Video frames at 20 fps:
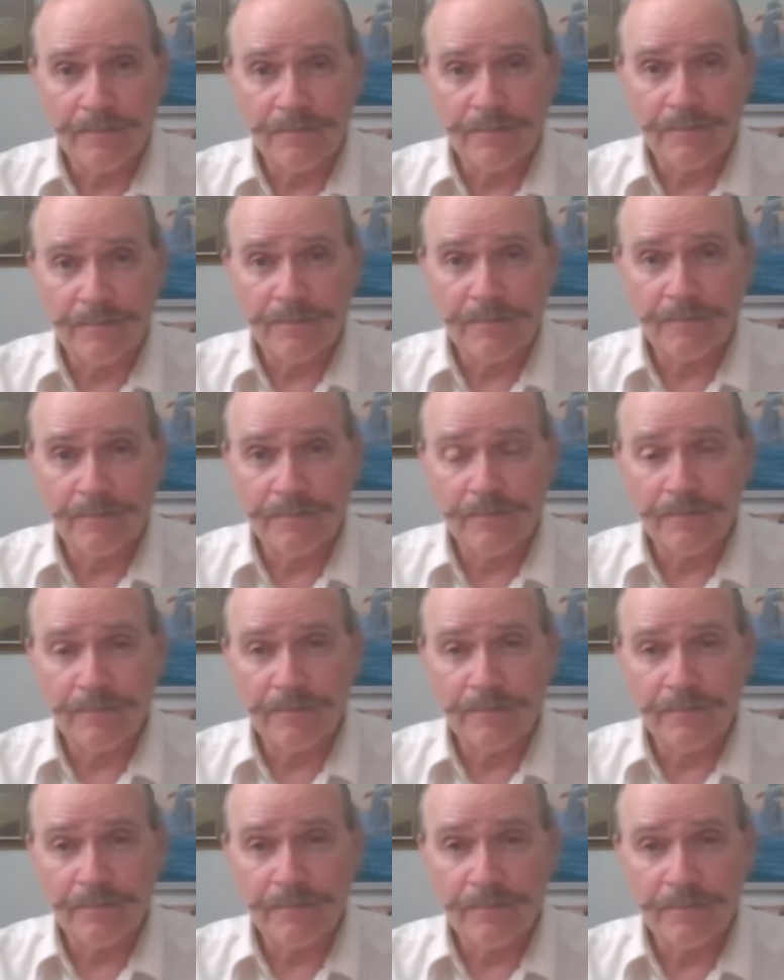
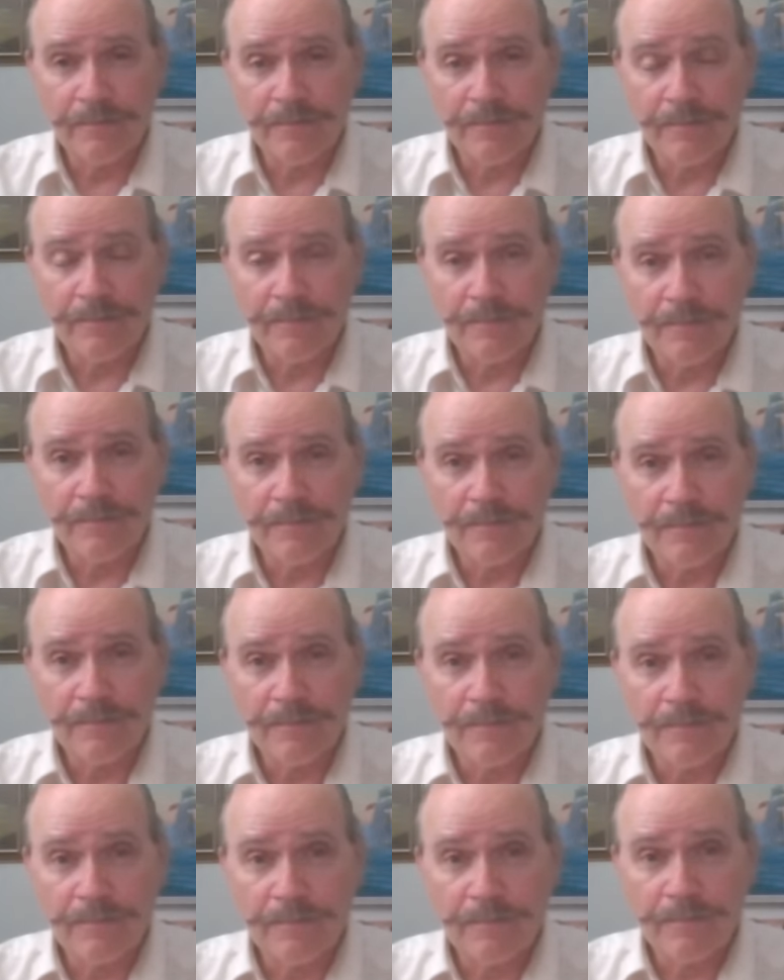
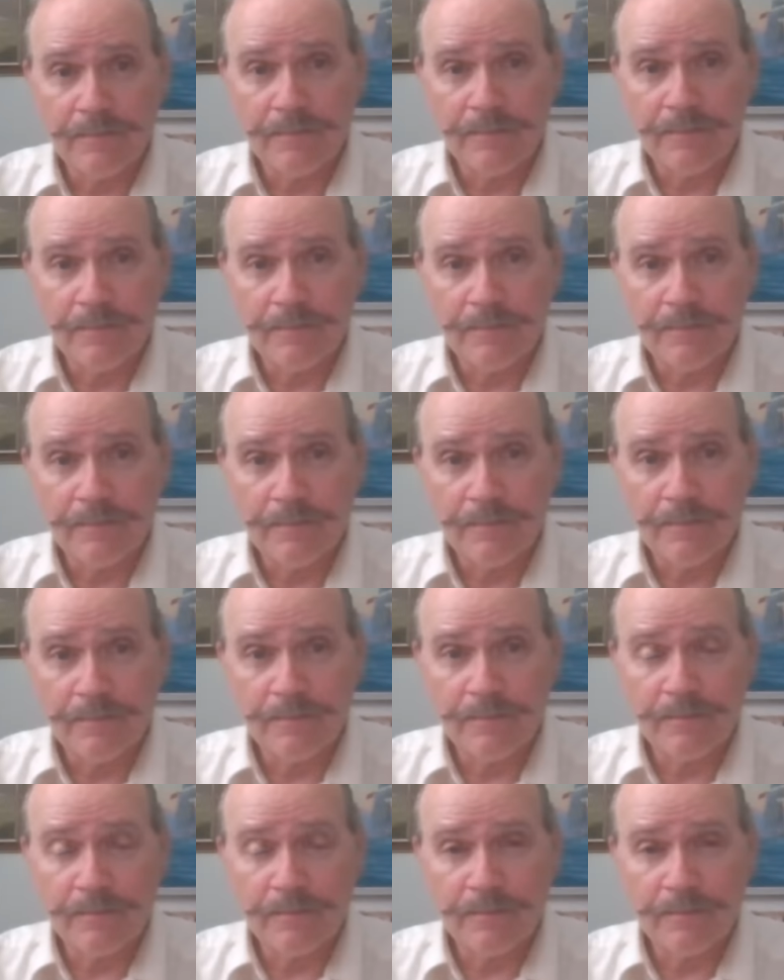
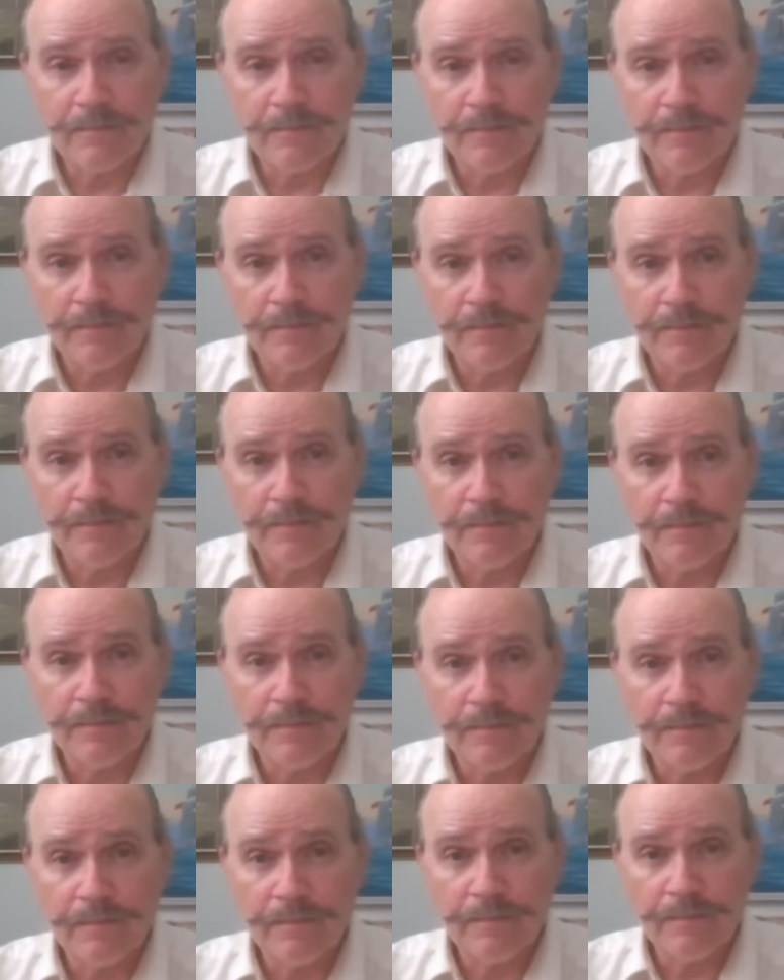
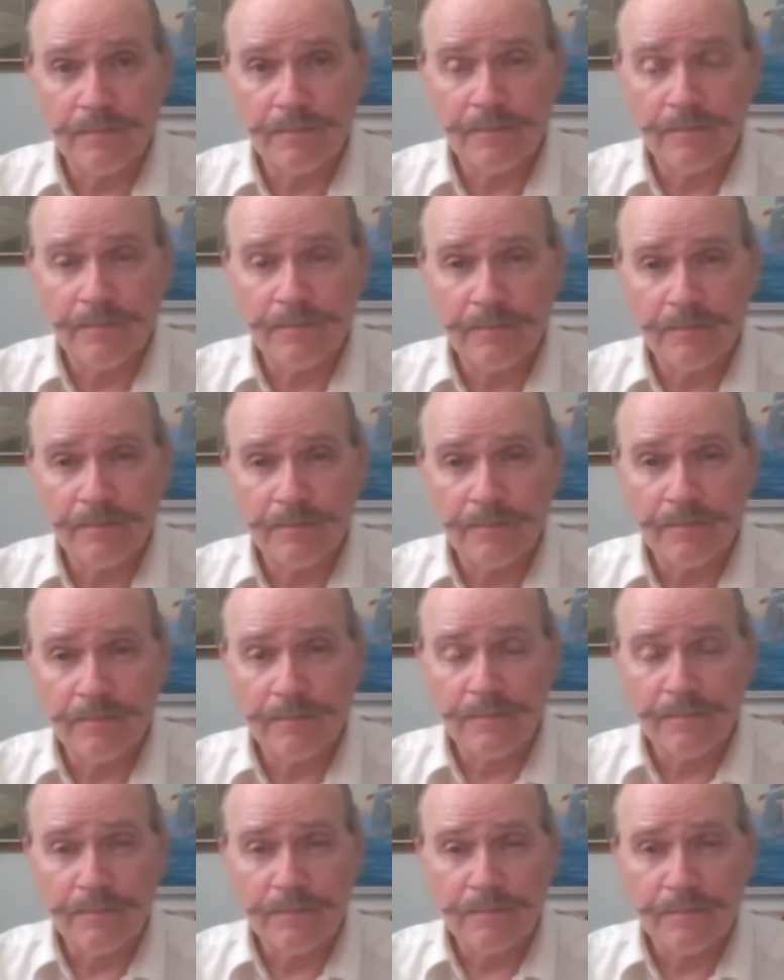
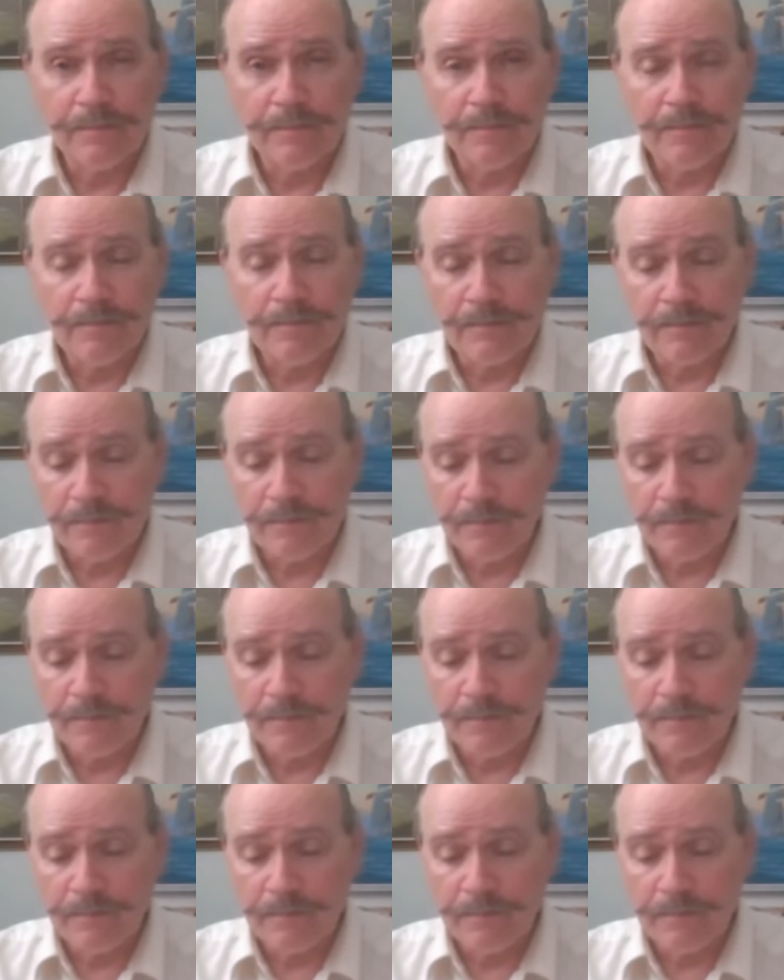(silent)